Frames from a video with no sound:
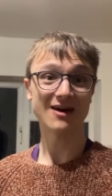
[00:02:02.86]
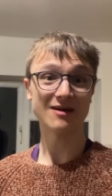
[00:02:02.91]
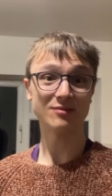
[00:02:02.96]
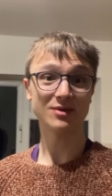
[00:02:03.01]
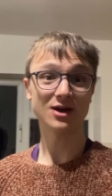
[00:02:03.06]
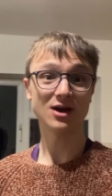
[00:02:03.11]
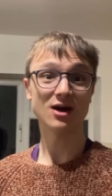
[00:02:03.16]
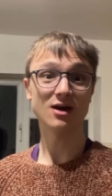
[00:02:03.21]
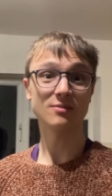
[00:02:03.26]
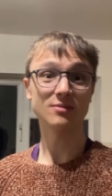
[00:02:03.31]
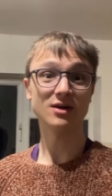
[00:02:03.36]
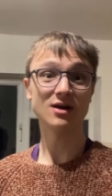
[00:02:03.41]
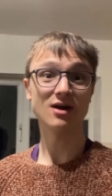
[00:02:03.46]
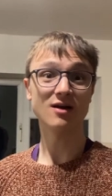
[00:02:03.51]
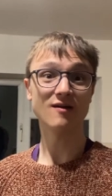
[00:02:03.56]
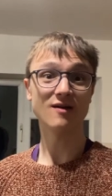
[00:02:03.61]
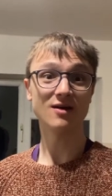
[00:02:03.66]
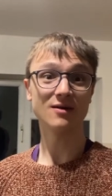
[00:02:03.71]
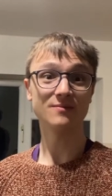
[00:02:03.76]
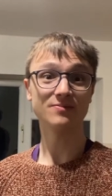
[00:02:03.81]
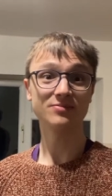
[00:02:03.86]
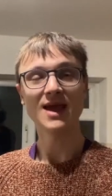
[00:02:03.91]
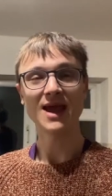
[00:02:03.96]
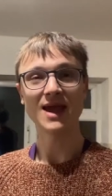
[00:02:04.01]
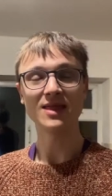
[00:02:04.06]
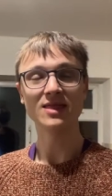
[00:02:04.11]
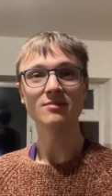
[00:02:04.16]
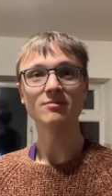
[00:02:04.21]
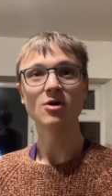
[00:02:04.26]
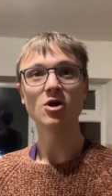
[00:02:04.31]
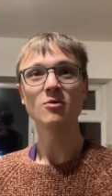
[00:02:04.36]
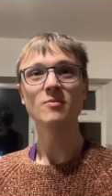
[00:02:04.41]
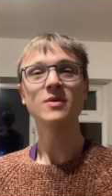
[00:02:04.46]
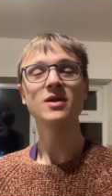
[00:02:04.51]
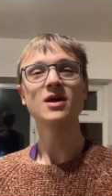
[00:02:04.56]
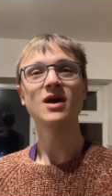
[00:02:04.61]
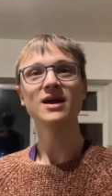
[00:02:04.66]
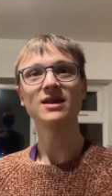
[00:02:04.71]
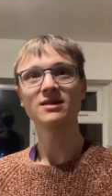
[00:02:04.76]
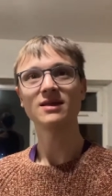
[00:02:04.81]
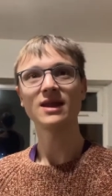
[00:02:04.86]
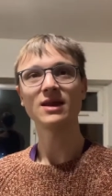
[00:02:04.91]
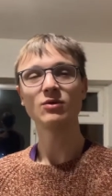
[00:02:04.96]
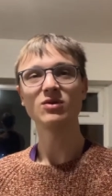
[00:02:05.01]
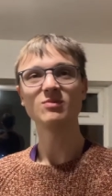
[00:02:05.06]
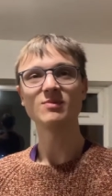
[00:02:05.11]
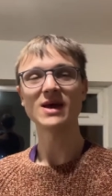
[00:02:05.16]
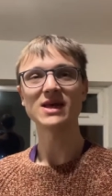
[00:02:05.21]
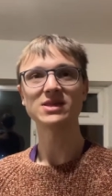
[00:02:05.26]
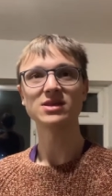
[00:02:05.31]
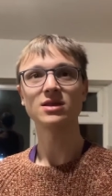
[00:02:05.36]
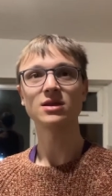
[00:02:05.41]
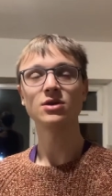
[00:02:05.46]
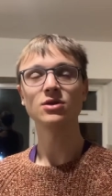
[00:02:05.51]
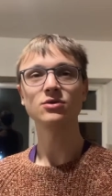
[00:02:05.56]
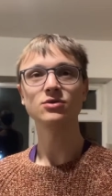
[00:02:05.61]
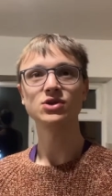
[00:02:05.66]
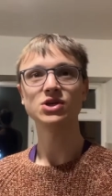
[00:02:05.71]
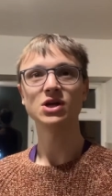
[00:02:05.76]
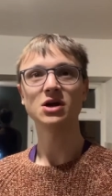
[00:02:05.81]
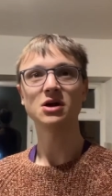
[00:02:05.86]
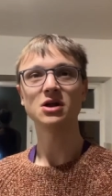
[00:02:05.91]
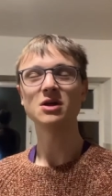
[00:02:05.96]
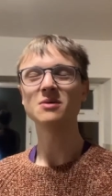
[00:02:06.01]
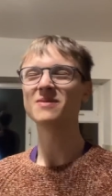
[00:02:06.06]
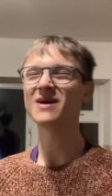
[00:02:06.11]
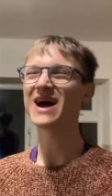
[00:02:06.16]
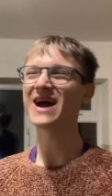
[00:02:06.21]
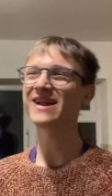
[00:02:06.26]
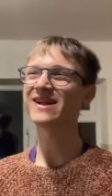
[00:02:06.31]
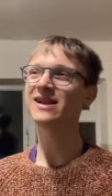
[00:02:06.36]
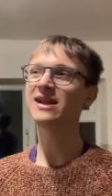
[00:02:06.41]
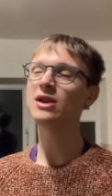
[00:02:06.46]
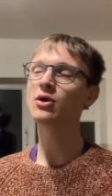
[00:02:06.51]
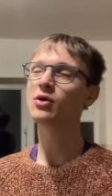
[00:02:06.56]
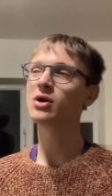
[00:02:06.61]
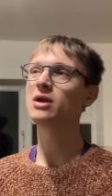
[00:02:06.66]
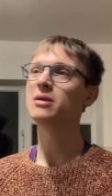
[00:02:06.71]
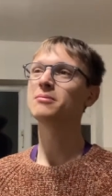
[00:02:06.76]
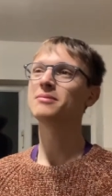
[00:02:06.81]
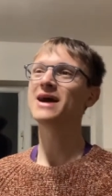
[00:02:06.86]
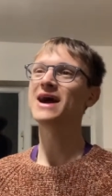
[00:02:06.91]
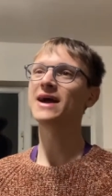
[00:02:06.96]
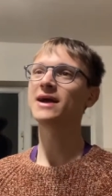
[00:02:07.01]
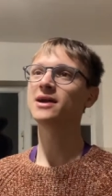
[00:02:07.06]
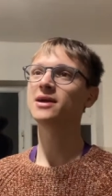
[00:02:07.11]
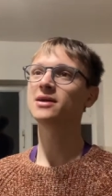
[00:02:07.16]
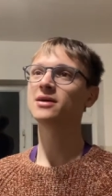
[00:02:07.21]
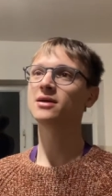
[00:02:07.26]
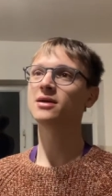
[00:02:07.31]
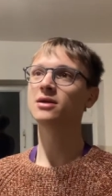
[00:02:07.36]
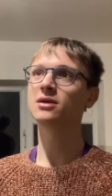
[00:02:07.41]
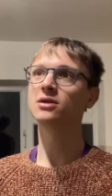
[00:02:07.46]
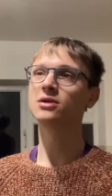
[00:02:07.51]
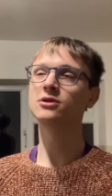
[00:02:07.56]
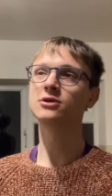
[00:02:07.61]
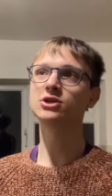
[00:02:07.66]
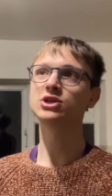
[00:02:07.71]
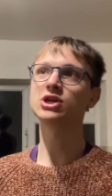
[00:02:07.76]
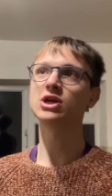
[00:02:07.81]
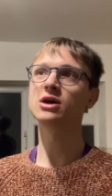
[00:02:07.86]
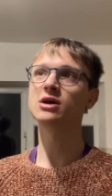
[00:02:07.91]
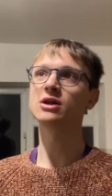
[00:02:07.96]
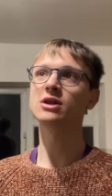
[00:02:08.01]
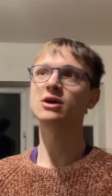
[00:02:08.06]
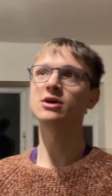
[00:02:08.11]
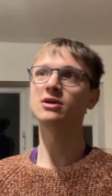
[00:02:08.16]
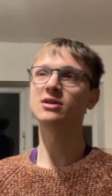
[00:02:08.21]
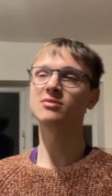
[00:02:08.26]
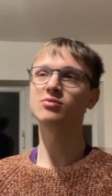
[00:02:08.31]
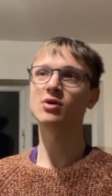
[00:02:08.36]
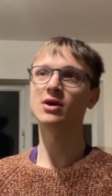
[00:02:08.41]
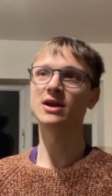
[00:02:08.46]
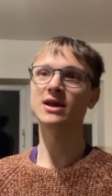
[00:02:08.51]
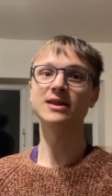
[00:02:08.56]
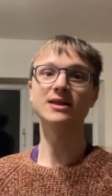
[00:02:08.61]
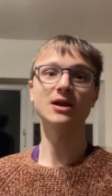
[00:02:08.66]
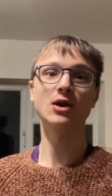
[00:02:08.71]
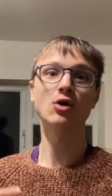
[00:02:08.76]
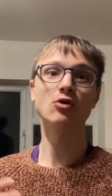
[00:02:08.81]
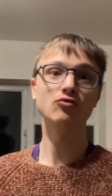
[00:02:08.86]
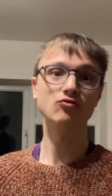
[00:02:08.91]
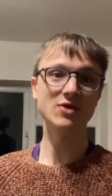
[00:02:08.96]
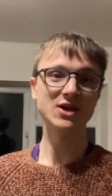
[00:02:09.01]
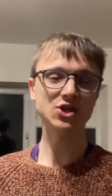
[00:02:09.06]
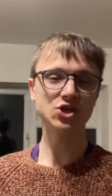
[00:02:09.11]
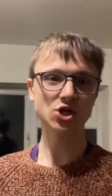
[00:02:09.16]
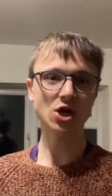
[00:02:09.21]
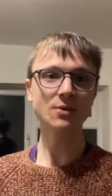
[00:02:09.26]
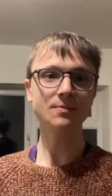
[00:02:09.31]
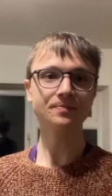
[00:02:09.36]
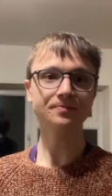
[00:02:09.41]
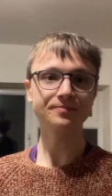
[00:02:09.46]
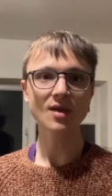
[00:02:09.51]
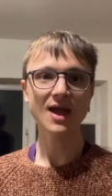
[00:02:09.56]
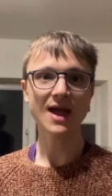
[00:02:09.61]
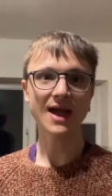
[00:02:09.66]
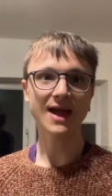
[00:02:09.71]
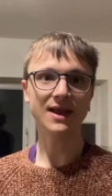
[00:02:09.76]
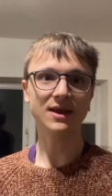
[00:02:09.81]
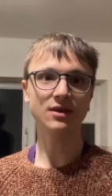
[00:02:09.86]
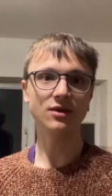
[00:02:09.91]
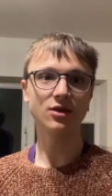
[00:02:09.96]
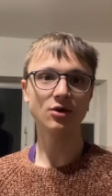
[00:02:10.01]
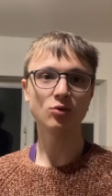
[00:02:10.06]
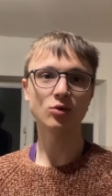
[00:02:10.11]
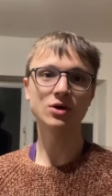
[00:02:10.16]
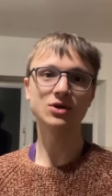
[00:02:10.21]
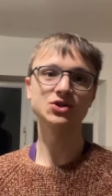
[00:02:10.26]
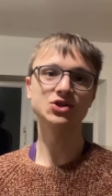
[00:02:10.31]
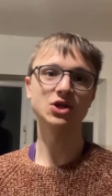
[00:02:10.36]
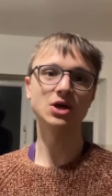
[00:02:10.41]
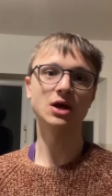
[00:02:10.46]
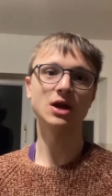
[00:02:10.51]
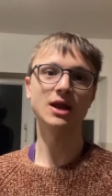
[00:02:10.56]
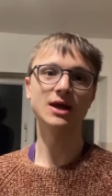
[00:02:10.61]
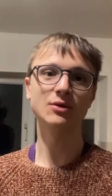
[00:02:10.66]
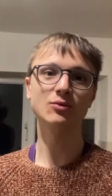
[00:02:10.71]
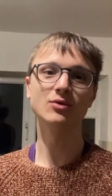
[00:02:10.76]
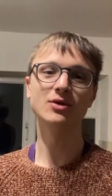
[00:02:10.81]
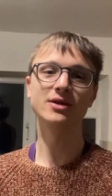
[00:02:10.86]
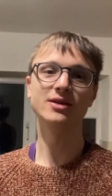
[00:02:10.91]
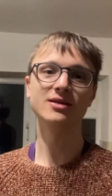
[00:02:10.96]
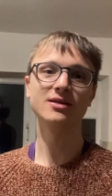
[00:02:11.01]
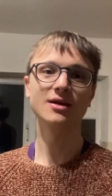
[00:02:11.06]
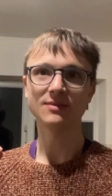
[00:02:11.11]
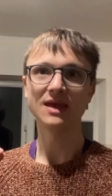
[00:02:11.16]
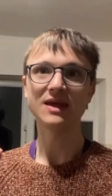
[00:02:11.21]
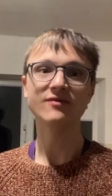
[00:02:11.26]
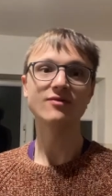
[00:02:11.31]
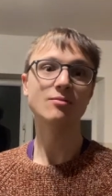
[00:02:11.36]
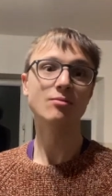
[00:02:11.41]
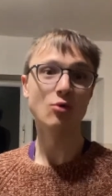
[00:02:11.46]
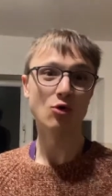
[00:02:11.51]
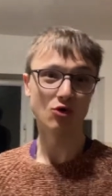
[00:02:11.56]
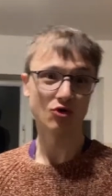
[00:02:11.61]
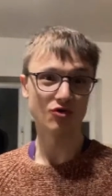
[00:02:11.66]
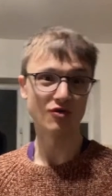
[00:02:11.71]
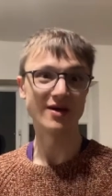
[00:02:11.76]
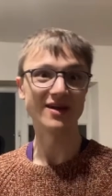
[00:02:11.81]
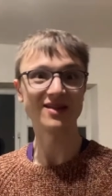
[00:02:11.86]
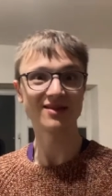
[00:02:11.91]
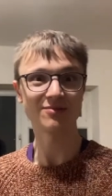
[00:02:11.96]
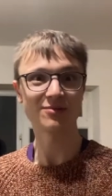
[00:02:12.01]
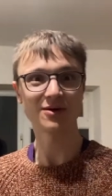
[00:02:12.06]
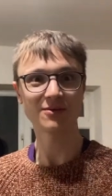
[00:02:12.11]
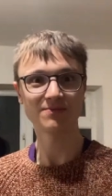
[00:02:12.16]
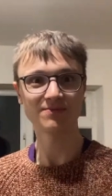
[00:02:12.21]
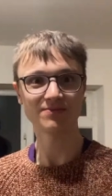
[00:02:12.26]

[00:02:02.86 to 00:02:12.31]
having carbonara in the moment, I said it was better than Luciano, but actually looking back, Luciano's one is a lot richer and the guanciale was even more crisp.